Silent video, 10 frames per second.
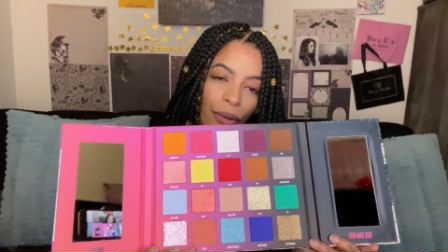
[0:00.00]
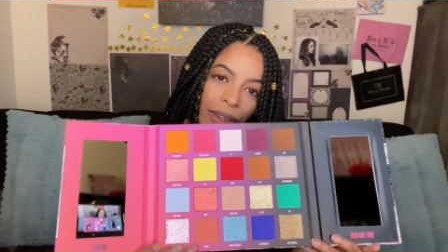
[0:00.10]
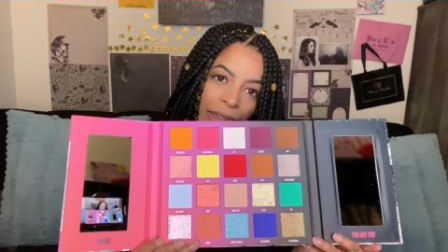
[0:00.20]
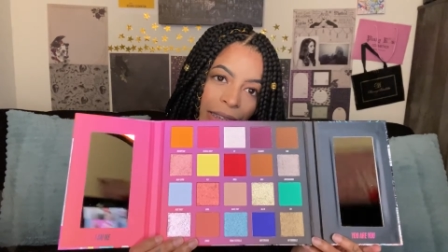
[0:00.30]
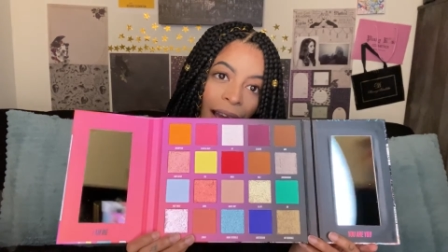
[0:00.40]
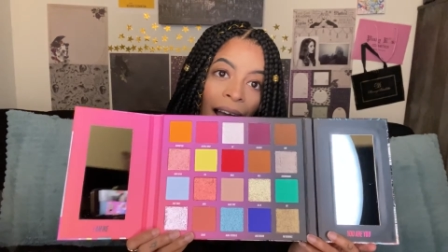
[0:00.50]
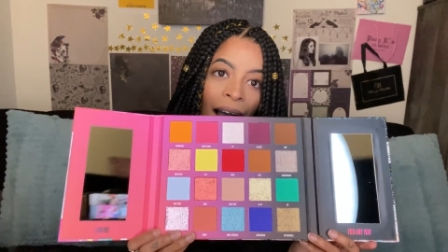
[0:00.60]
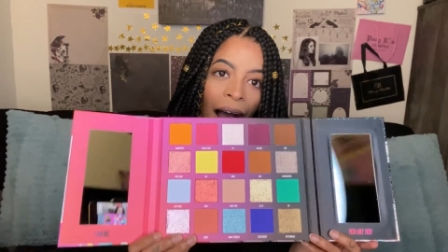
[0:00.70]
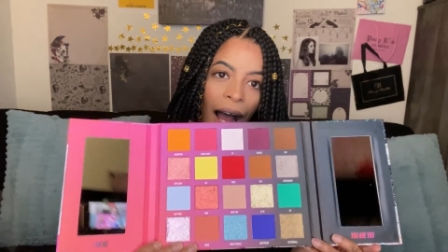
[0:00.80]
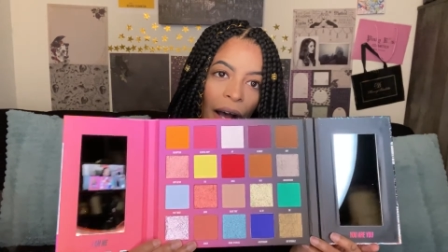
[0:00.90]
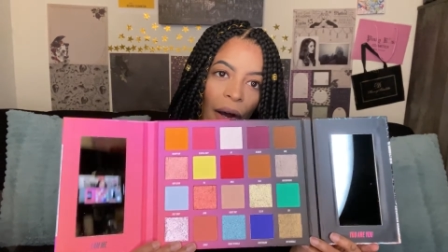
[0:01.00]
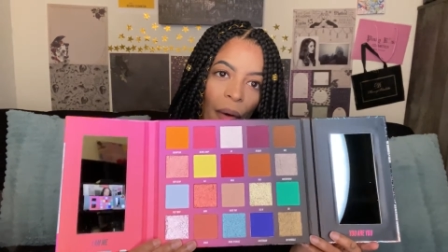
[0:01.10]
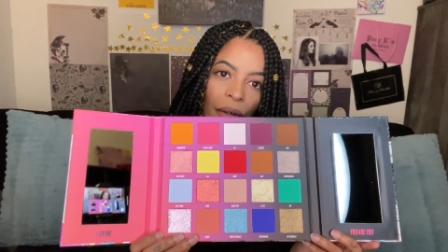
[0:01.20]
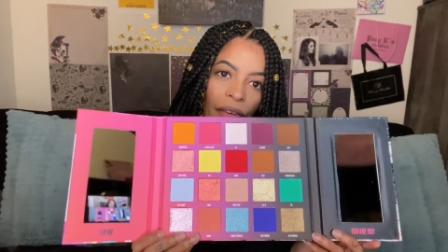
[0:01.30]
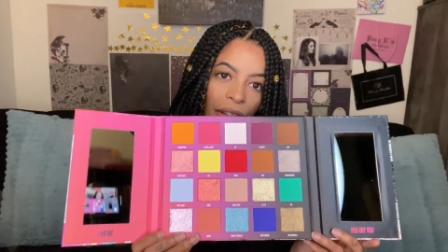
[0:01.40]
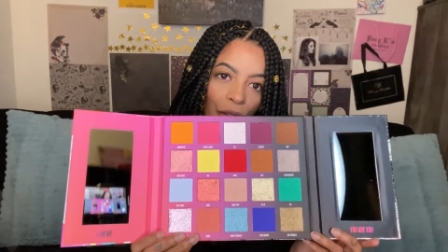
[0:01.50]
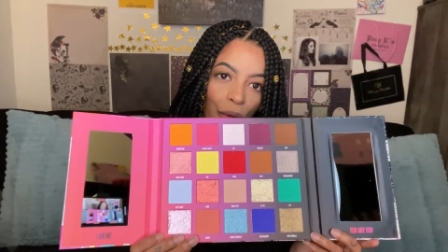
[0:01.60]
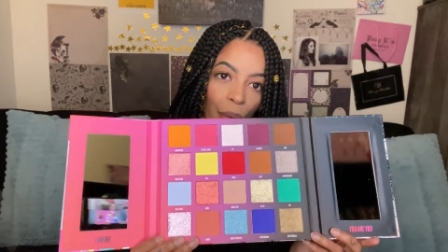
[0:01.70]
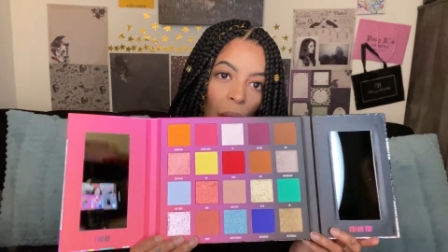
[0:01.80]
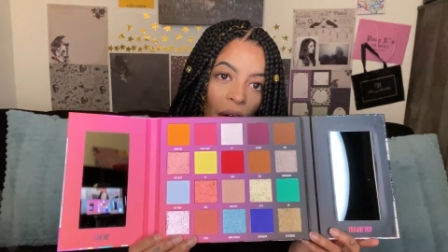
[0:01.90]
see how they
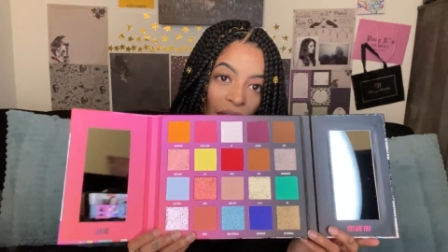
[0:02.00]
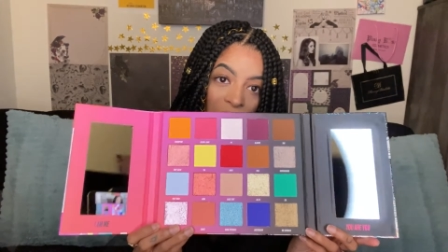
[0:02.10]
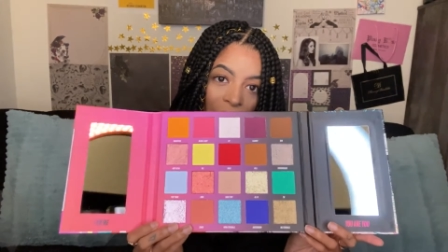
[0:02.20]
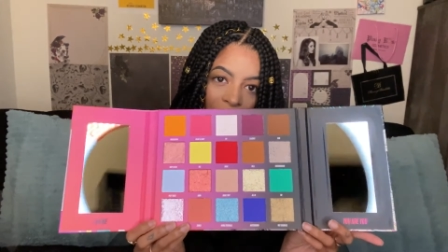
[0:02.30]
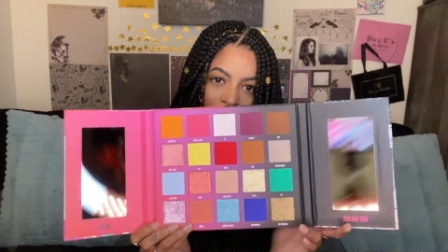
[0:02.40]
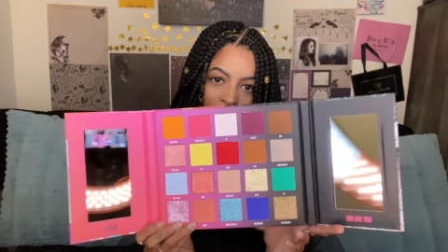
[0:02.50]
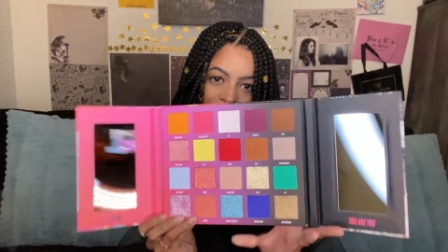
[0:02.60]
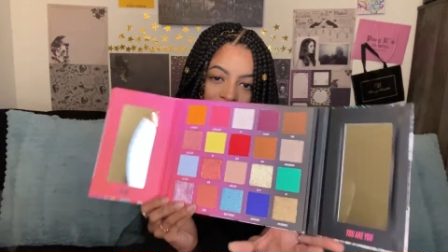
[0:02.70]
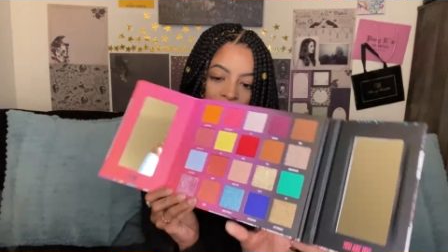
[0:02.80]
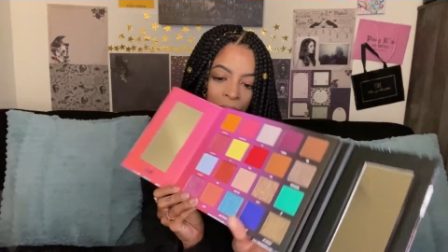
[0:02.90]
do on the eyes.